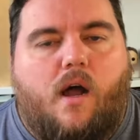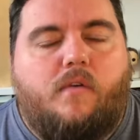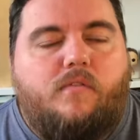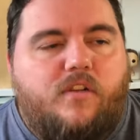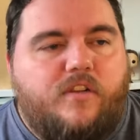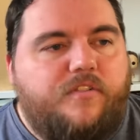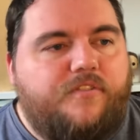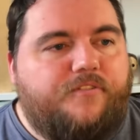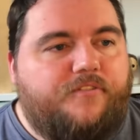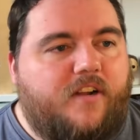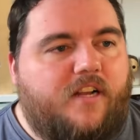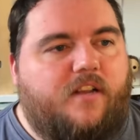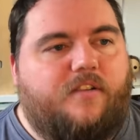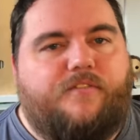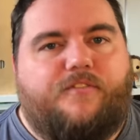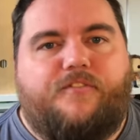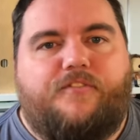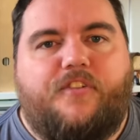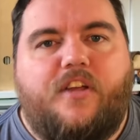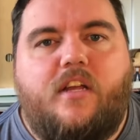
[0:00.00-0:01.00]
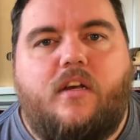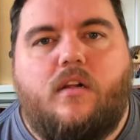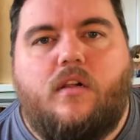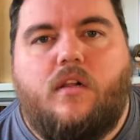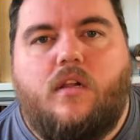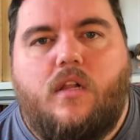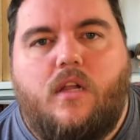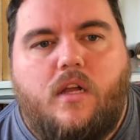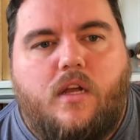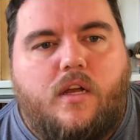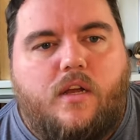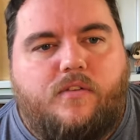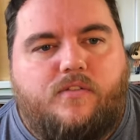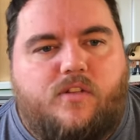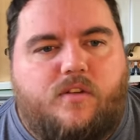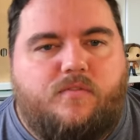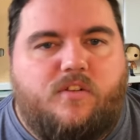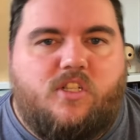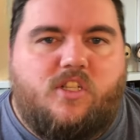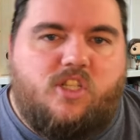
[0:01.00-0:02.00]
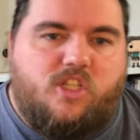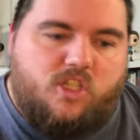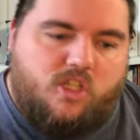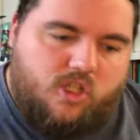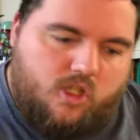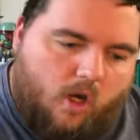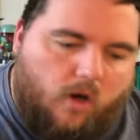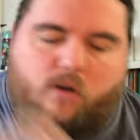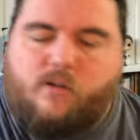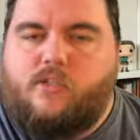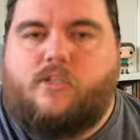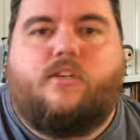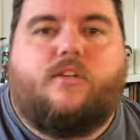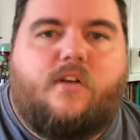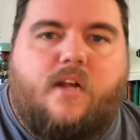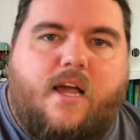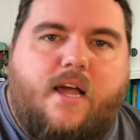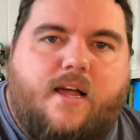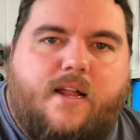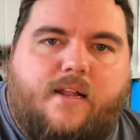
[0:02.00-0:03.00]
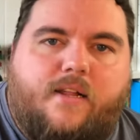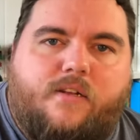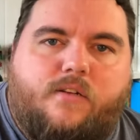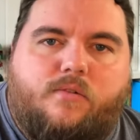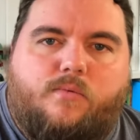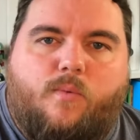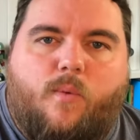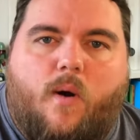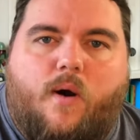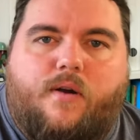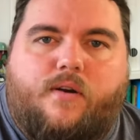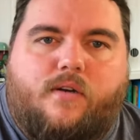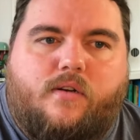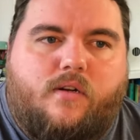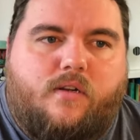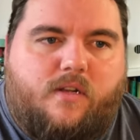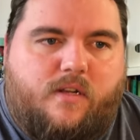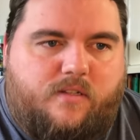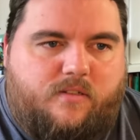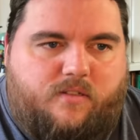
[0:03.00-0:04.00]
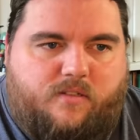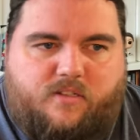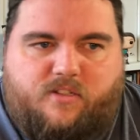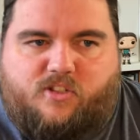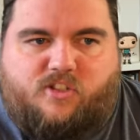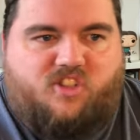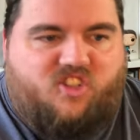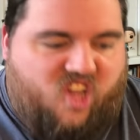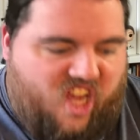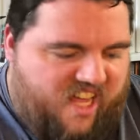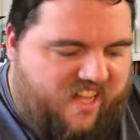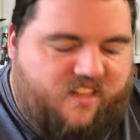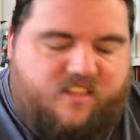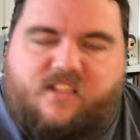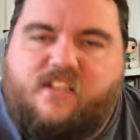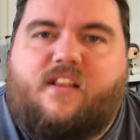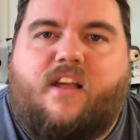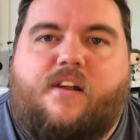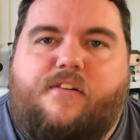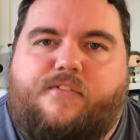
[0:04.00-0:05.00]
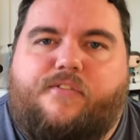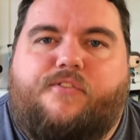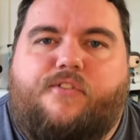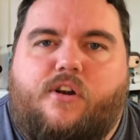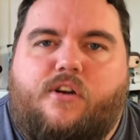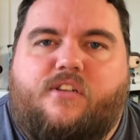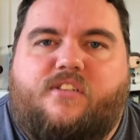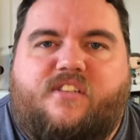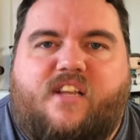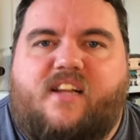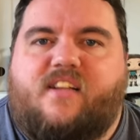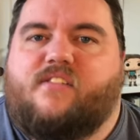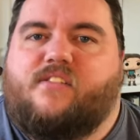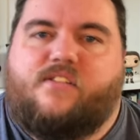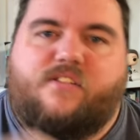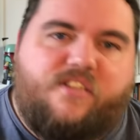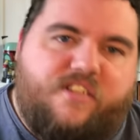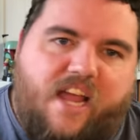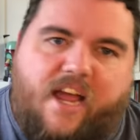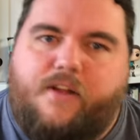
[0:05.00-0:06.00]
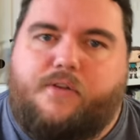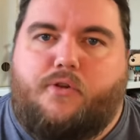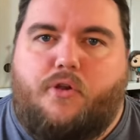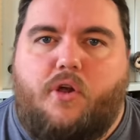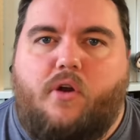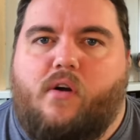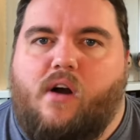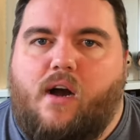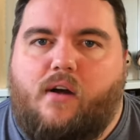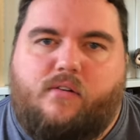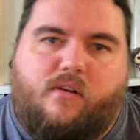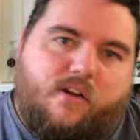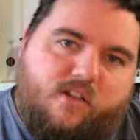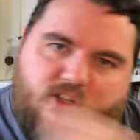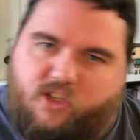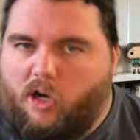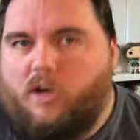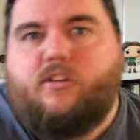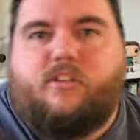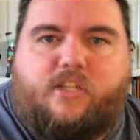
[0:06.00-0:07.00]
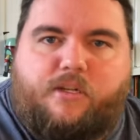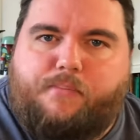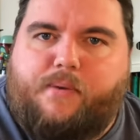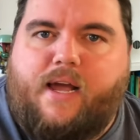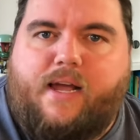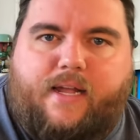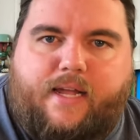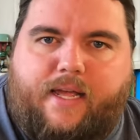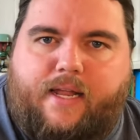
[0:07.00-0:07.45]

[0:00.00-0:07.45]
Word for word: How would you fucking feel if someone dunked your head into water and, and just held it there for thirty seconds and yanked you up and dunked you back